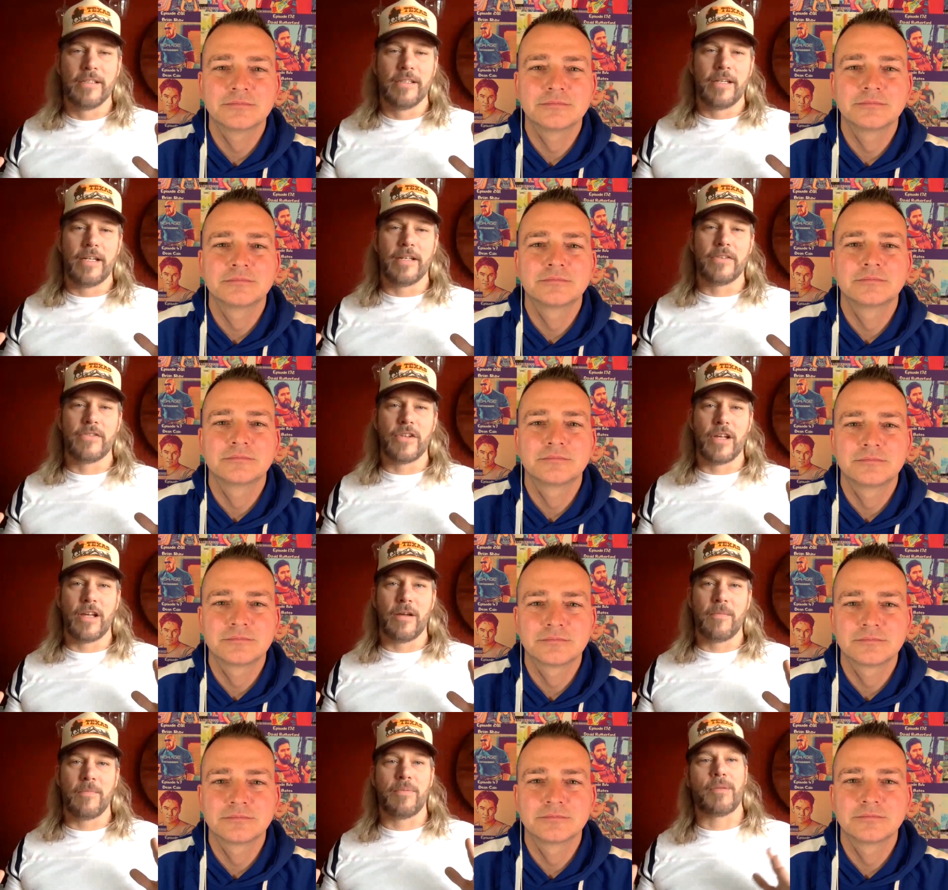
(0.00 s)
Speaker 1: is
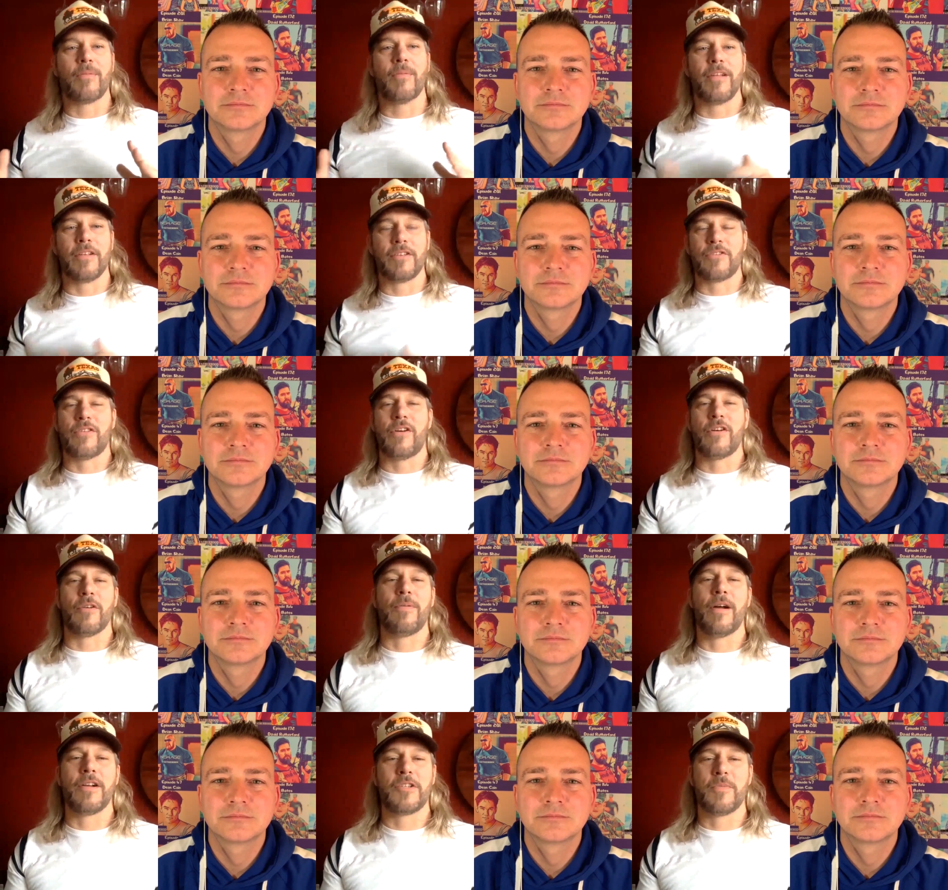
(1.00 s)
uh, probably a stronger
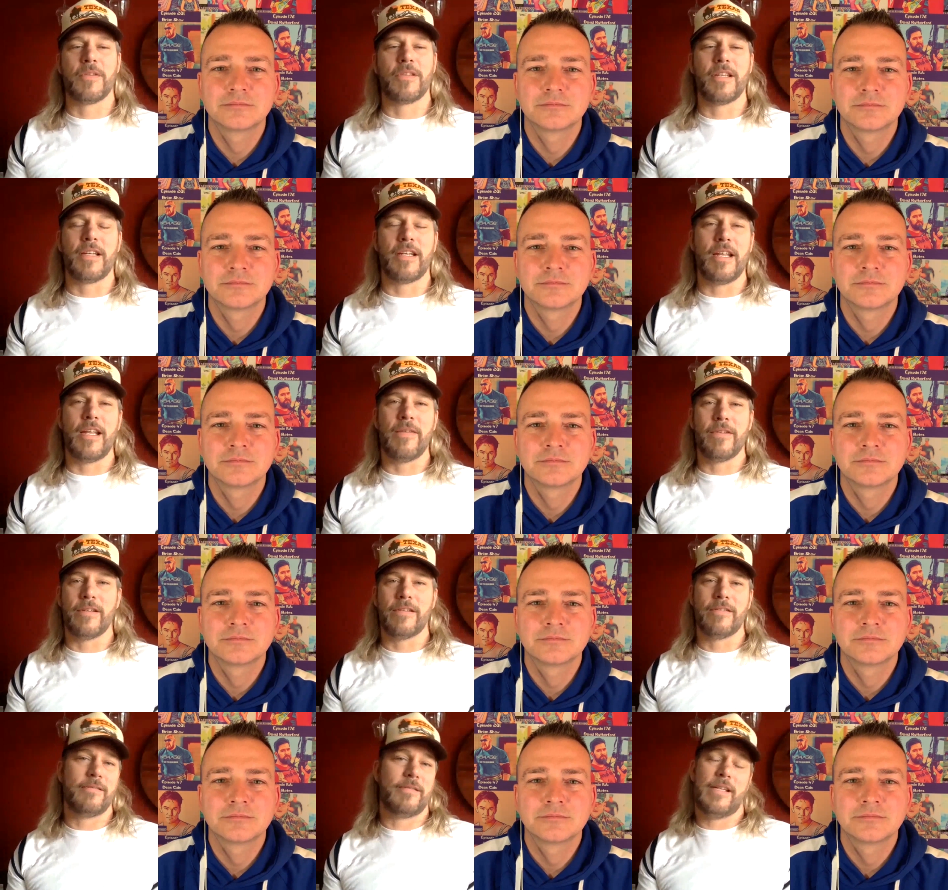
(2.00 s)
punishment than
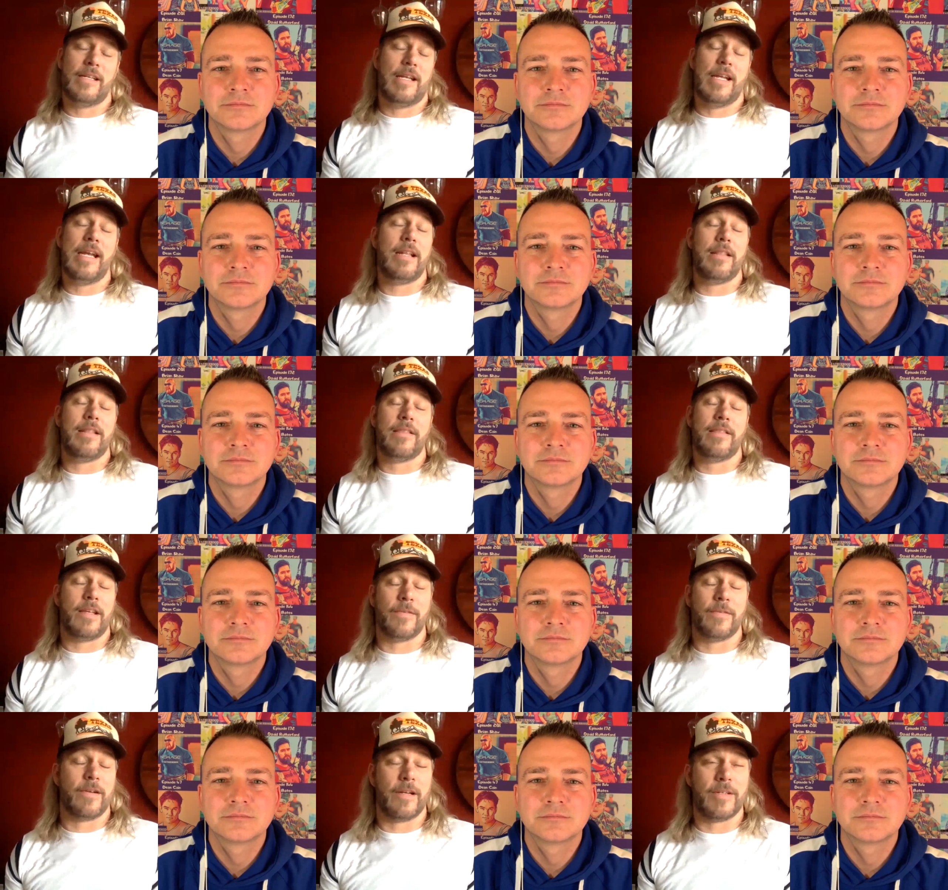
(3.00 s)
even anything for
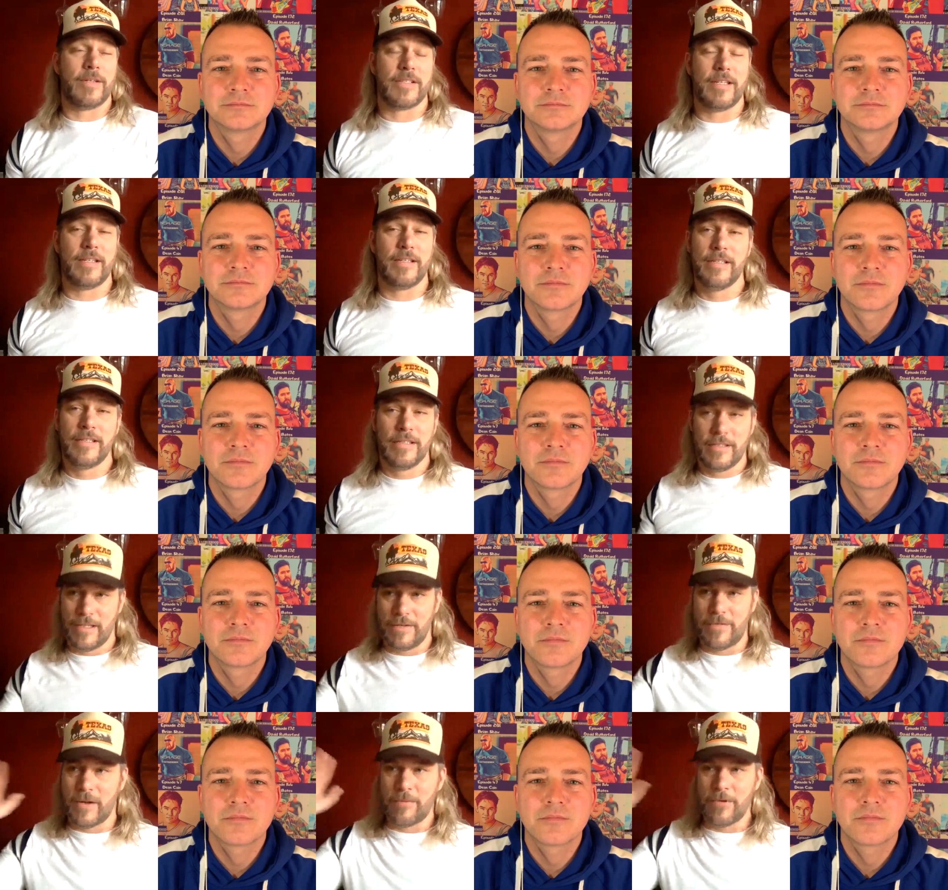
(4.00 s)
him because he
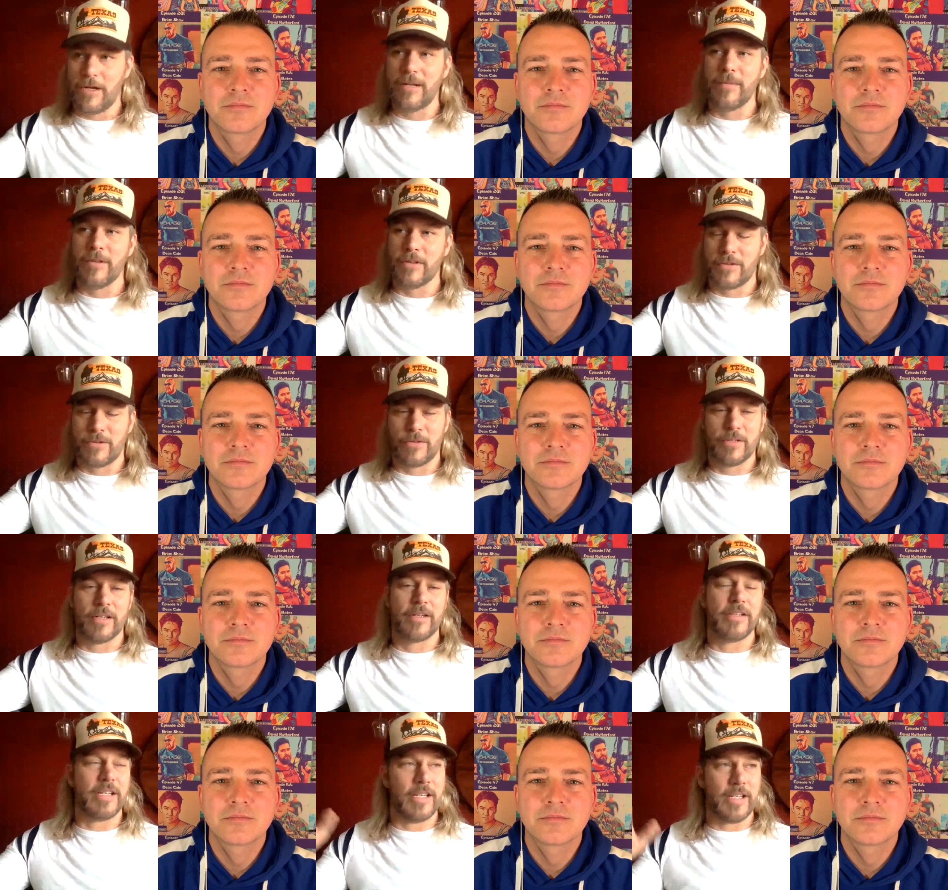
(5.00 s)
if I put him in the
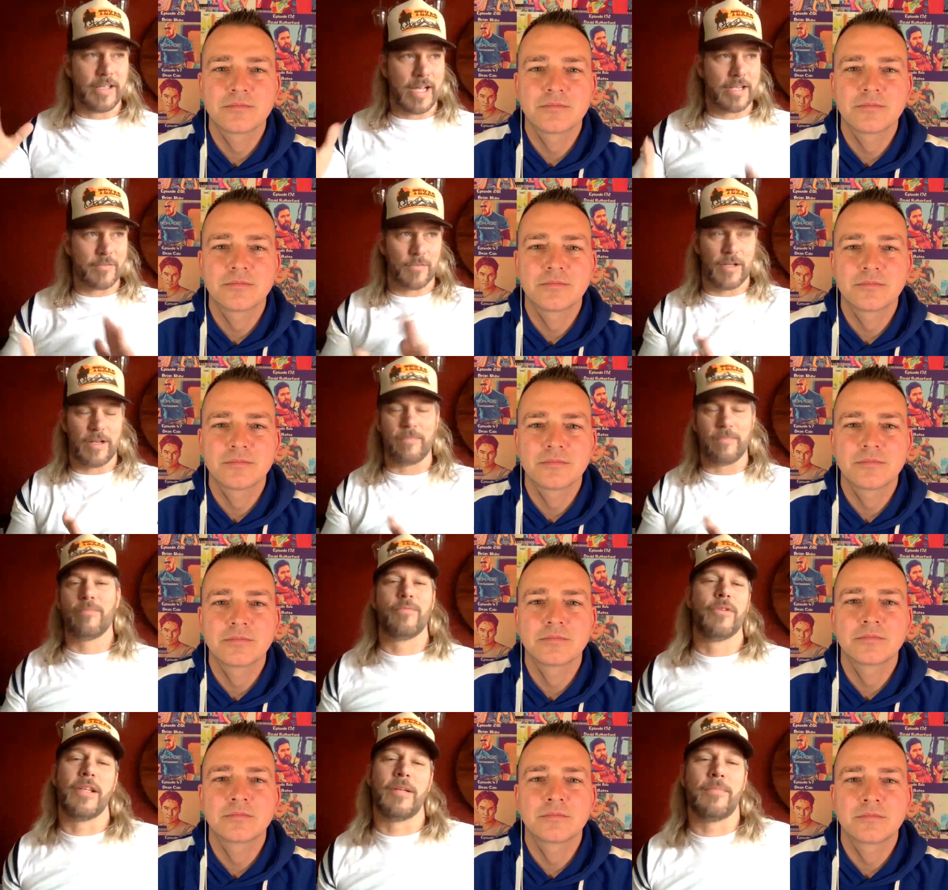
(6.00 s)
corner then that's what
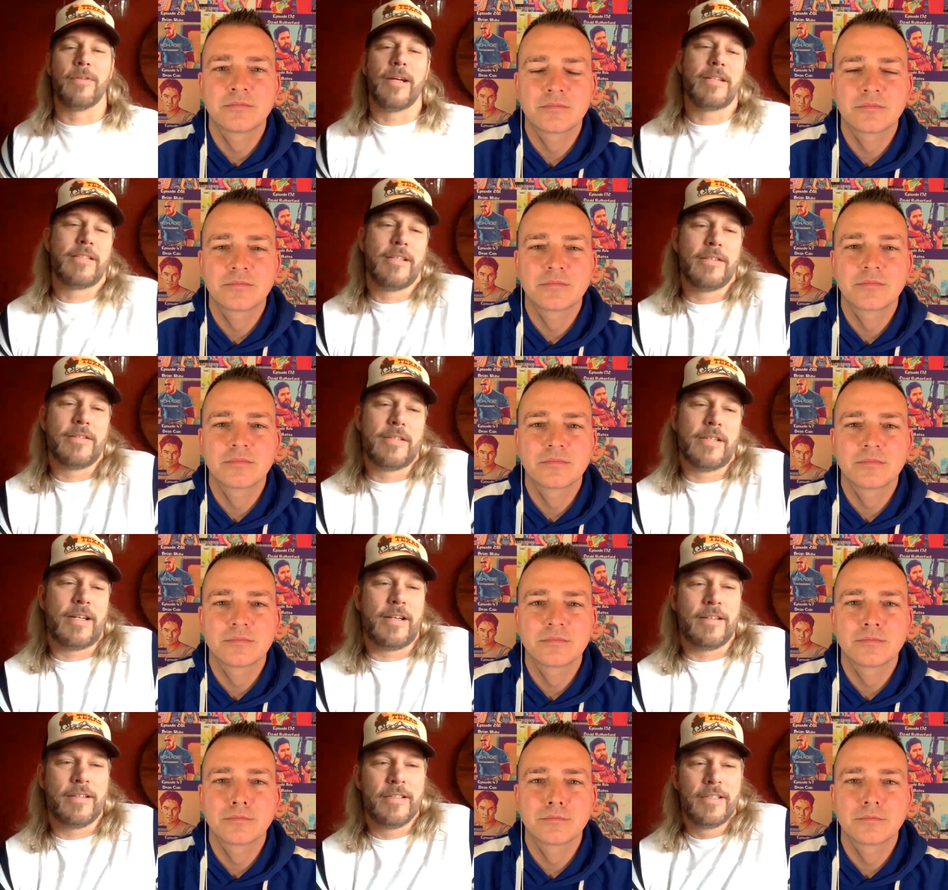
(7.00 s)
really breaks his
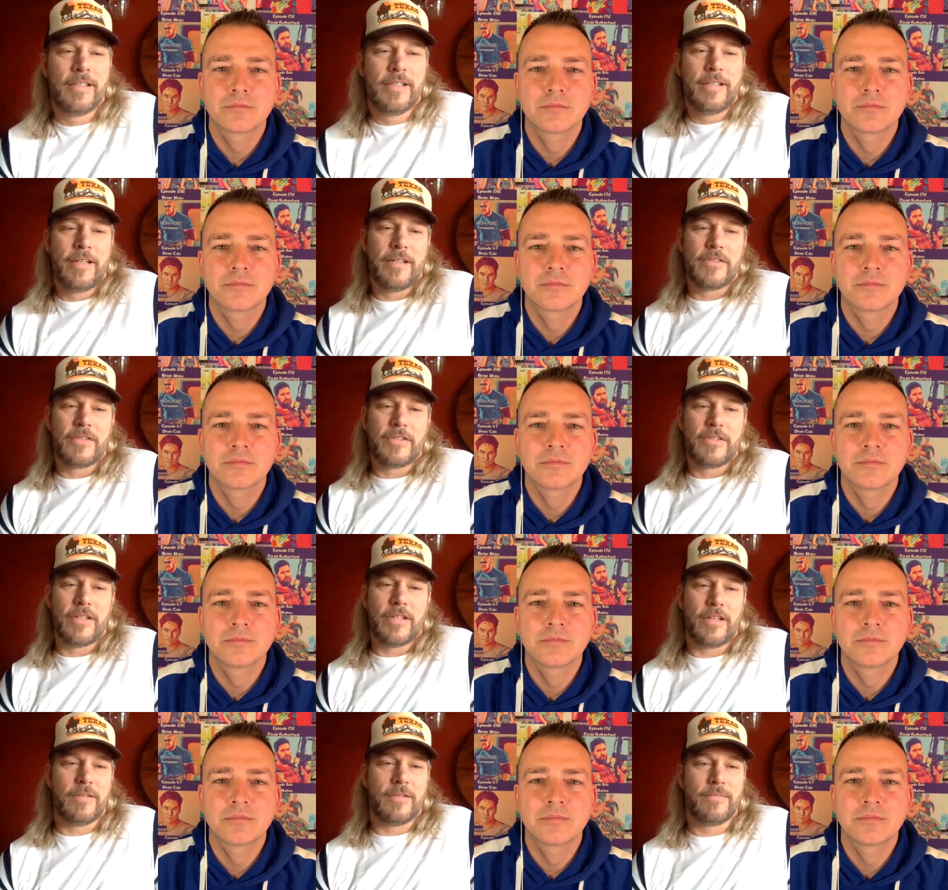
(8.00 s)
uh, his
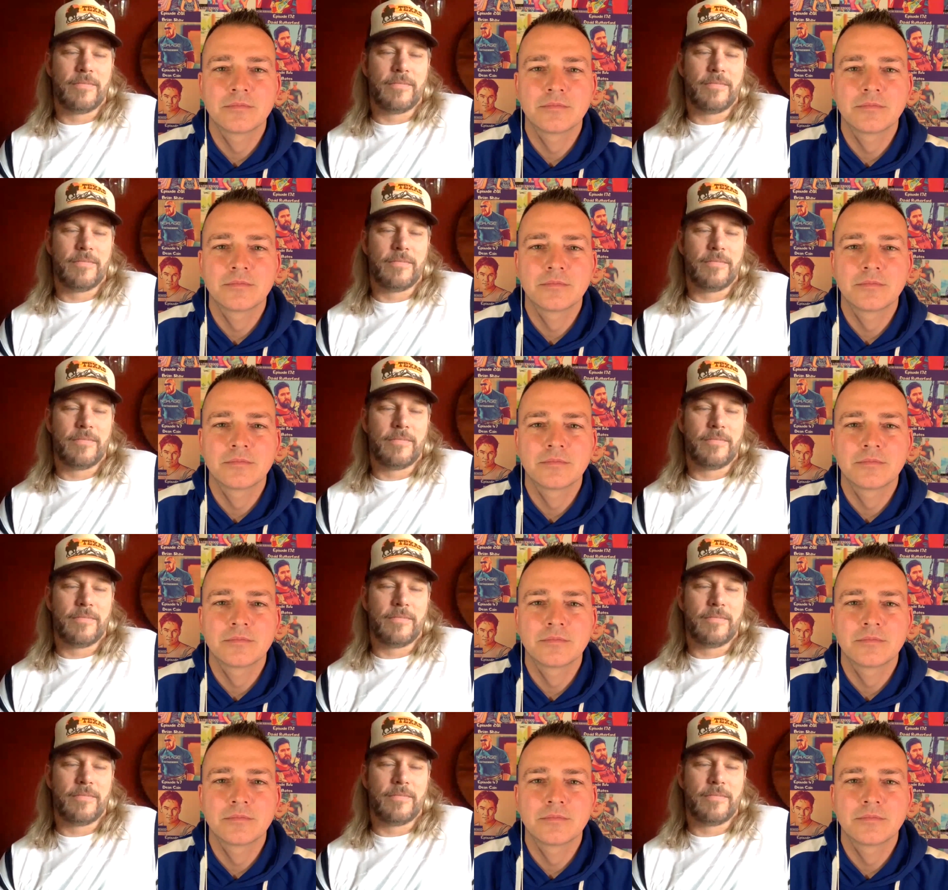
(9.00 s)
uh,